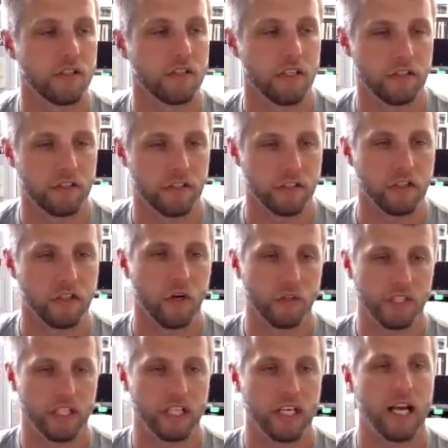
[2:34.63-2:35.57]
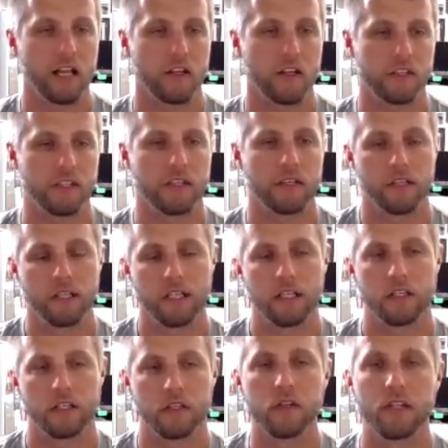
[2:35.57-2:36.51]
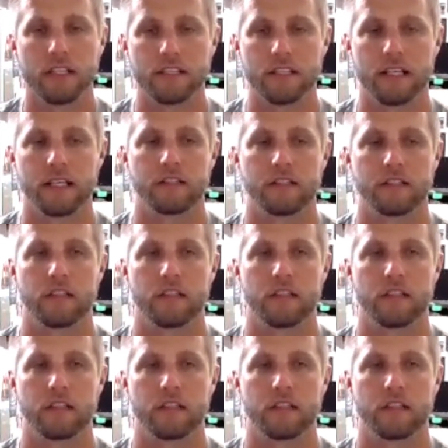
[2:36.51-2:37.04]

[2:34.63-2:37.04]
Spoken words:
You should coach in college and do this thing.